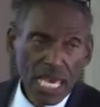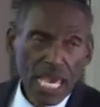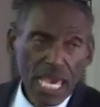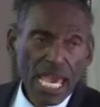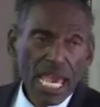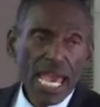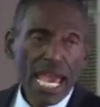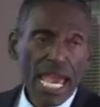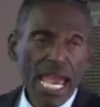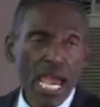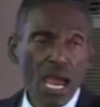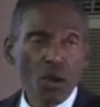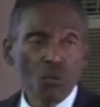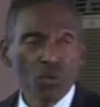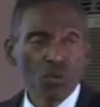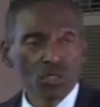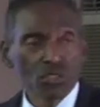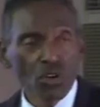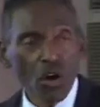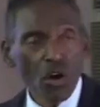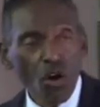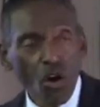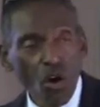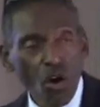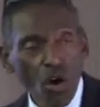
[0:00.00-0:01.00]
And when the
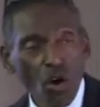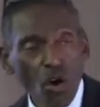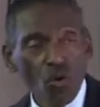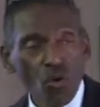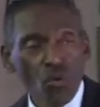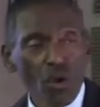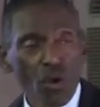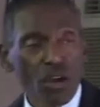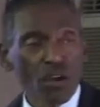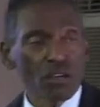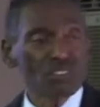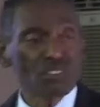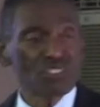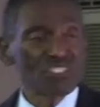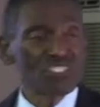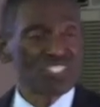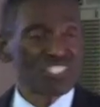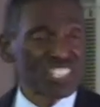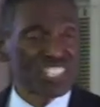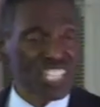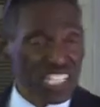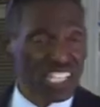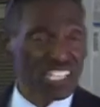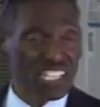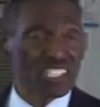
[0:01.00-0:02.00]
whole world
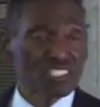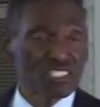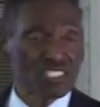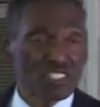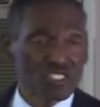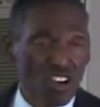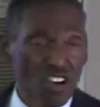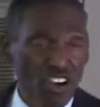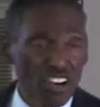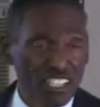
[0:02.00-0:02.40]
cities start